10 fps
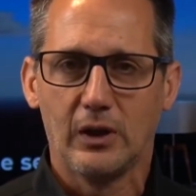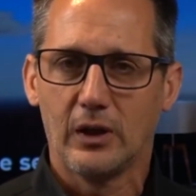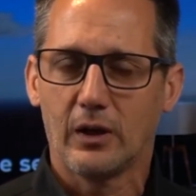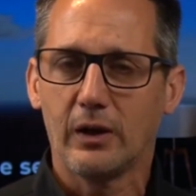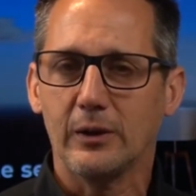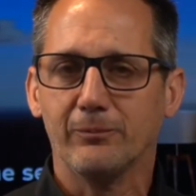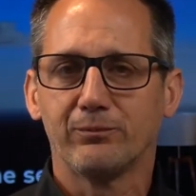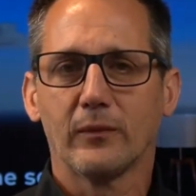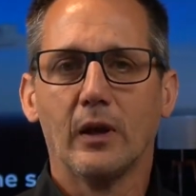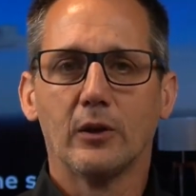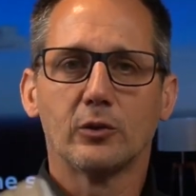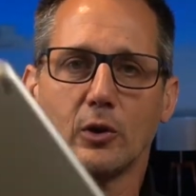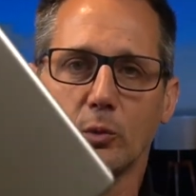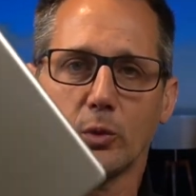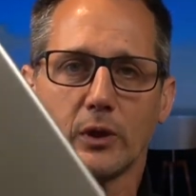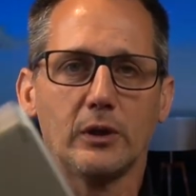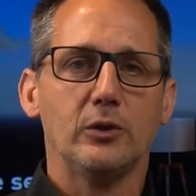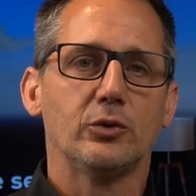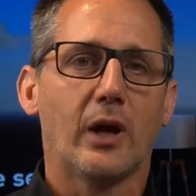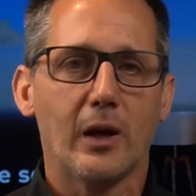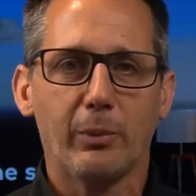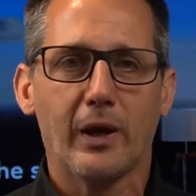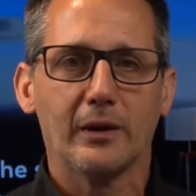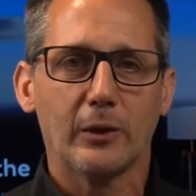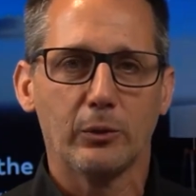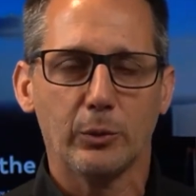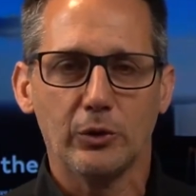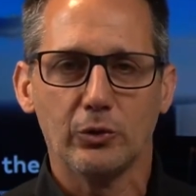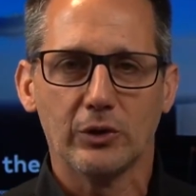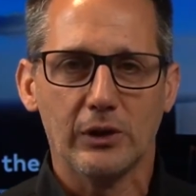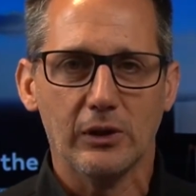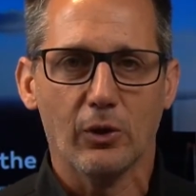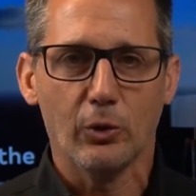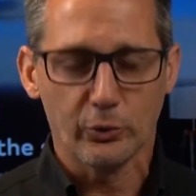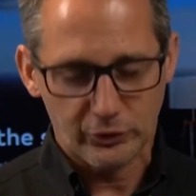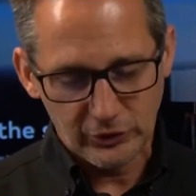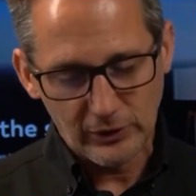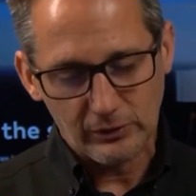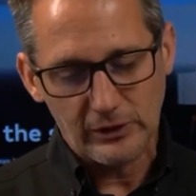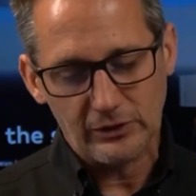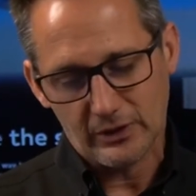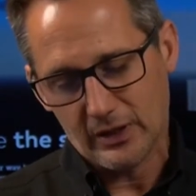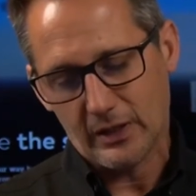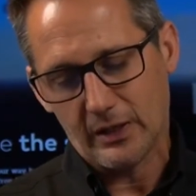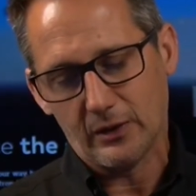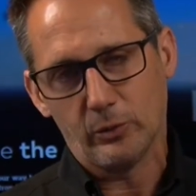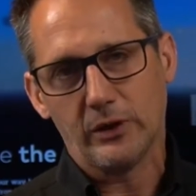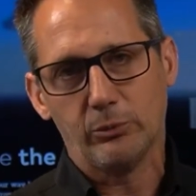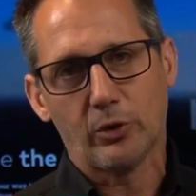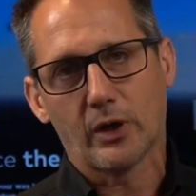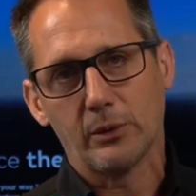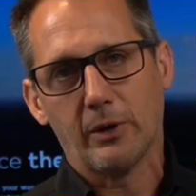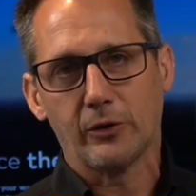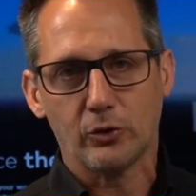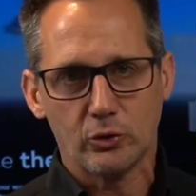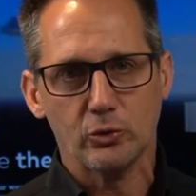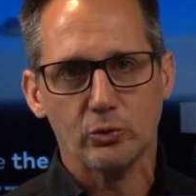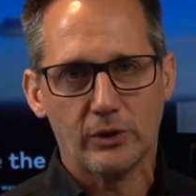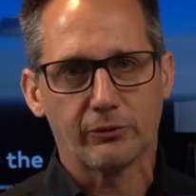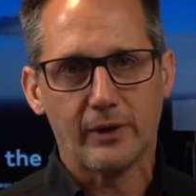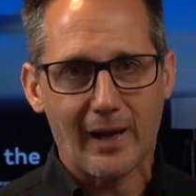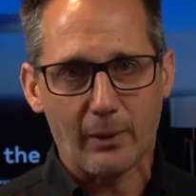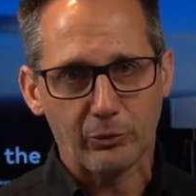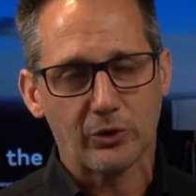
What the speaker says: All right. So we're going to use the iPad like we've been using in the whole series, and we keep talking about the 2 different apps.